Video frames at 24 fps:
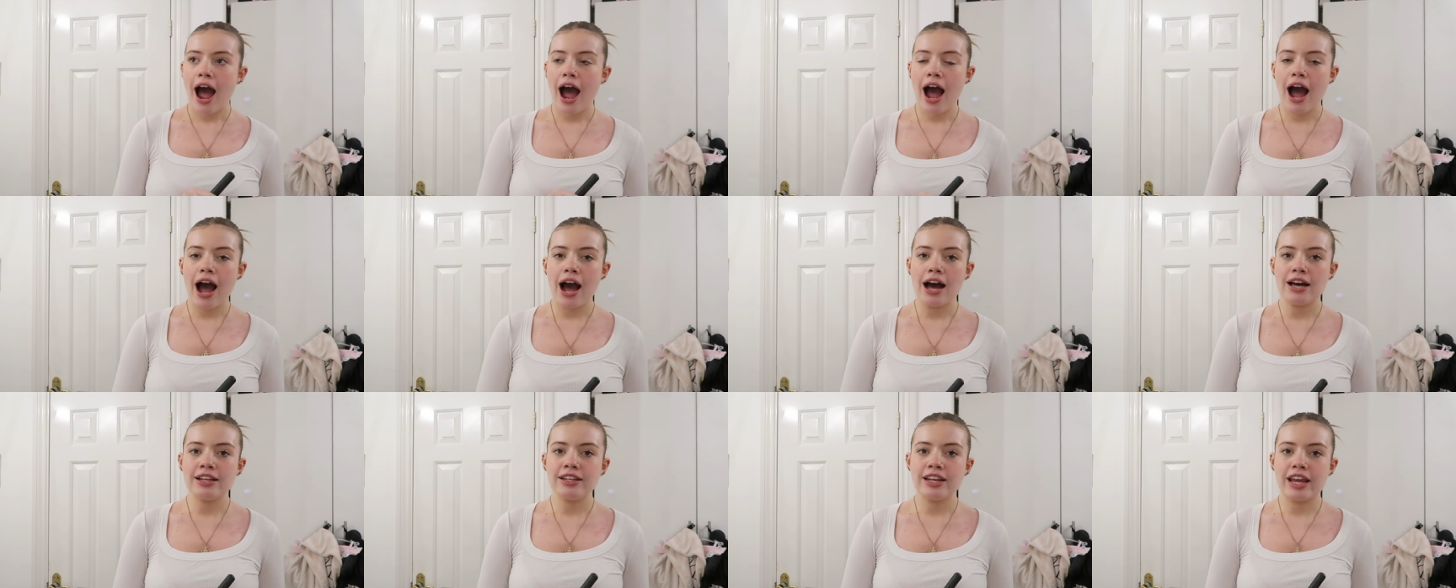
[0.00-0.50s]

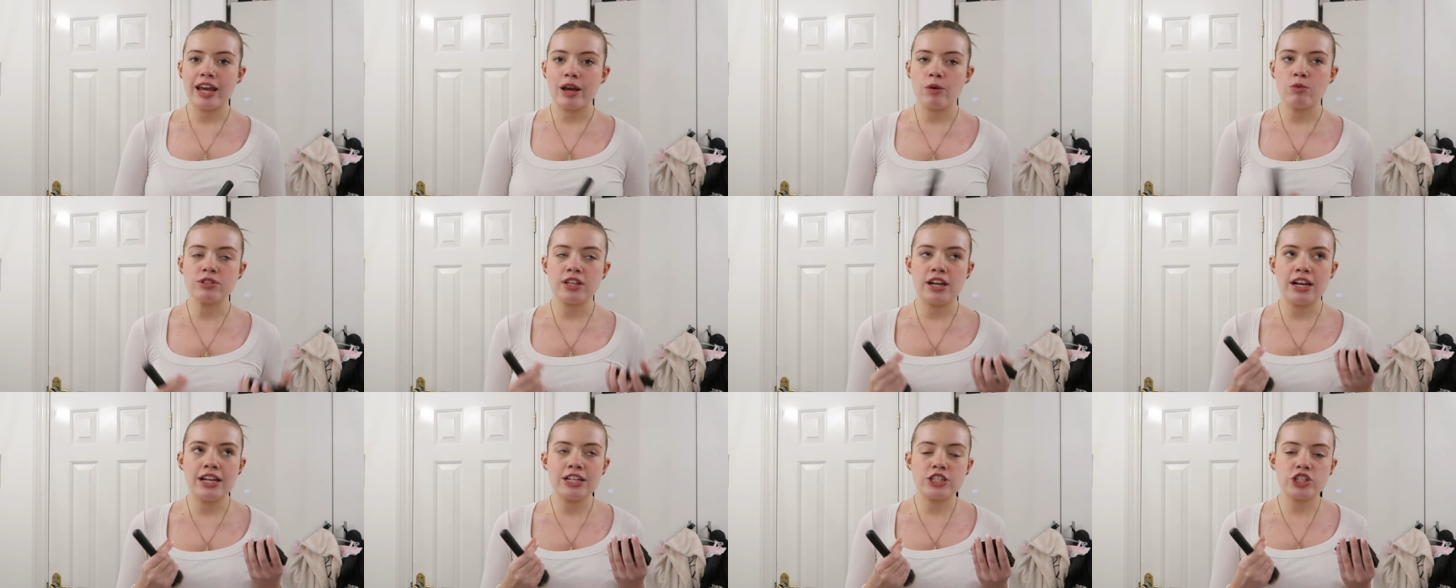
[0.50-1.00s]
And it
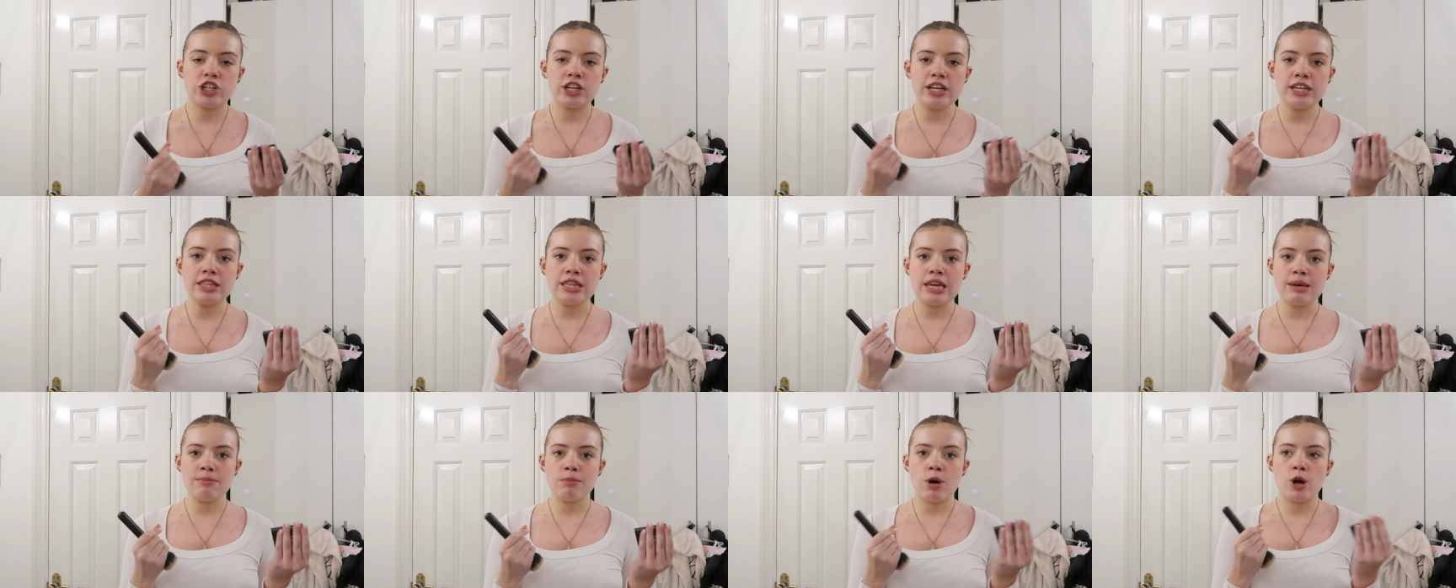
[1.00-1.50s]
was
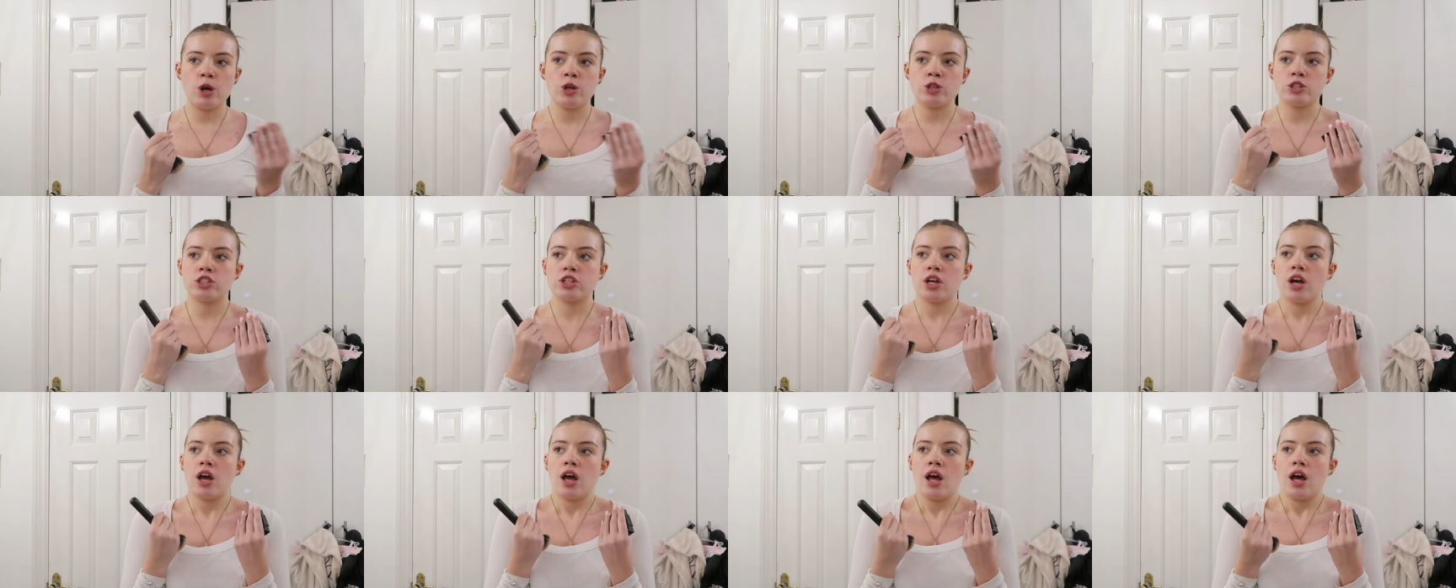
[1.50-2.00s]
literally the
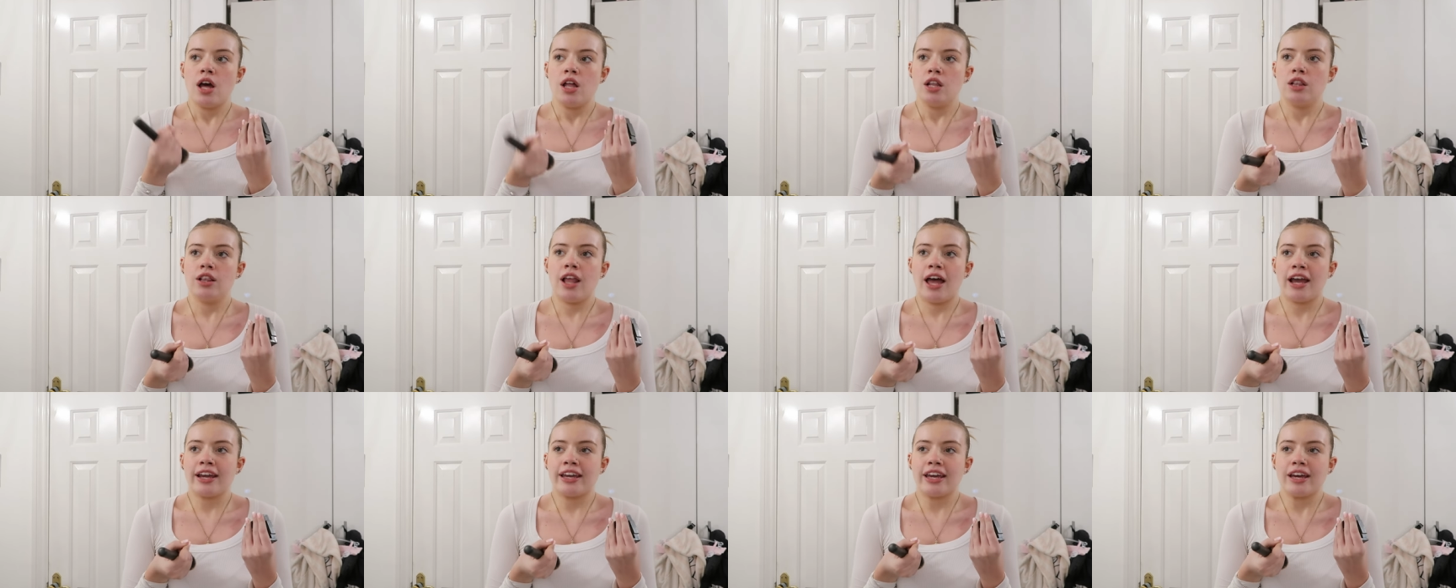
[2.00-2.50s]
most,
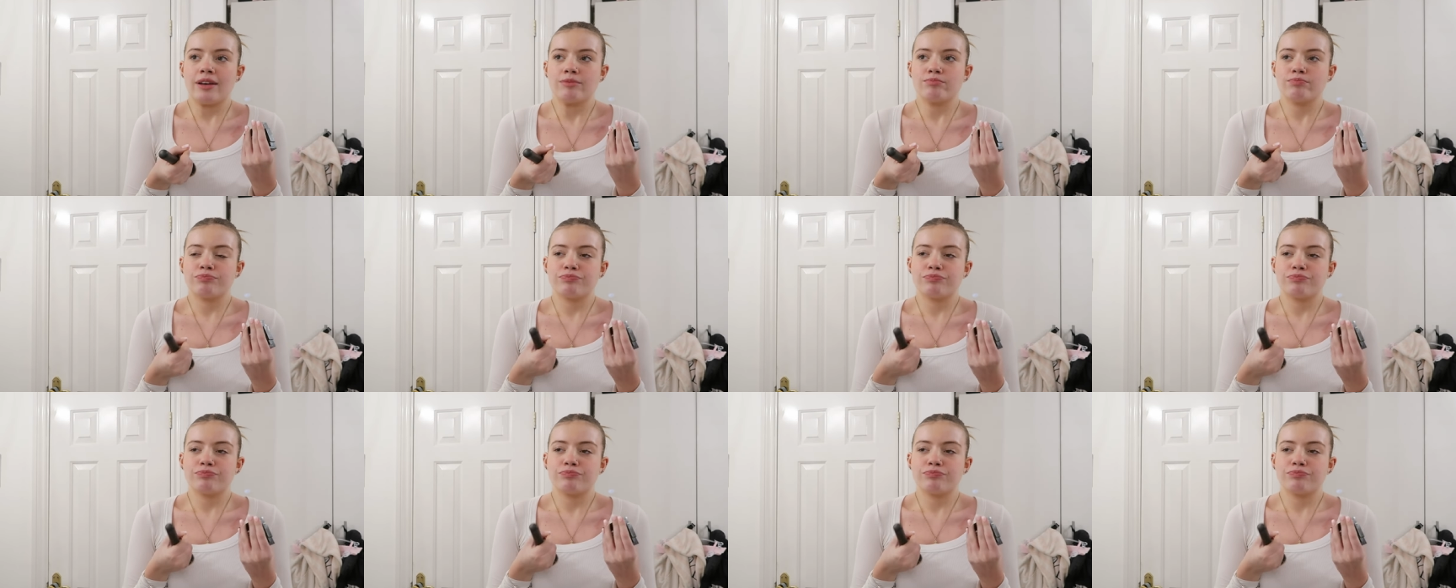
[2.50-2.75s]
like,